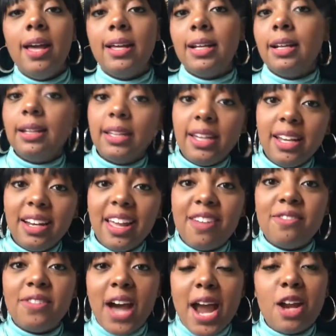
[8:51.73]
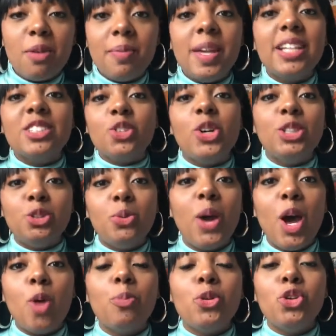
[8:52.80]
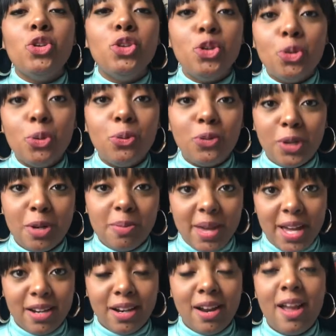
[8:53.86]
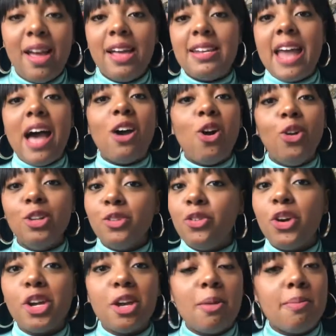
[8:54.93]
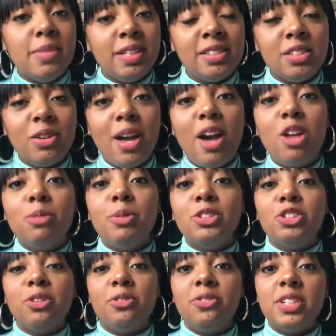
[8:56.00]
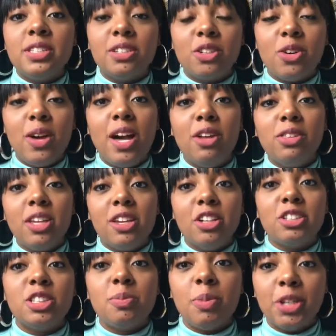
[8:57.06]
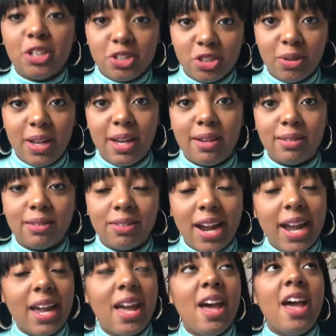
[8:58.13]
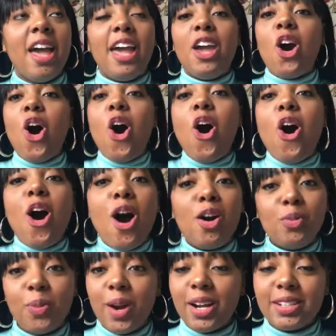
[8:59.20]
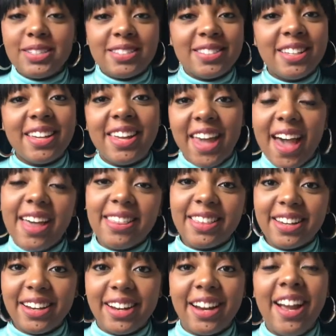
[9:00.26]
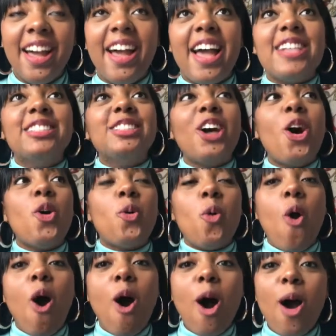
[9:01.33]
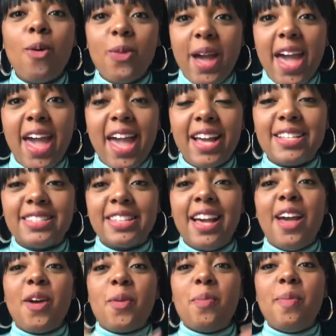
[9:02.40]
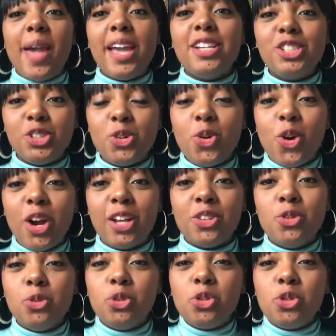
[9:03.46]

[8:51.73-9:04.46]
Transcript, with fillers: clean environment is going to help you feel better, not only for your mental health but your physical health and your spiritual health, right? It all works together. And so always make sure you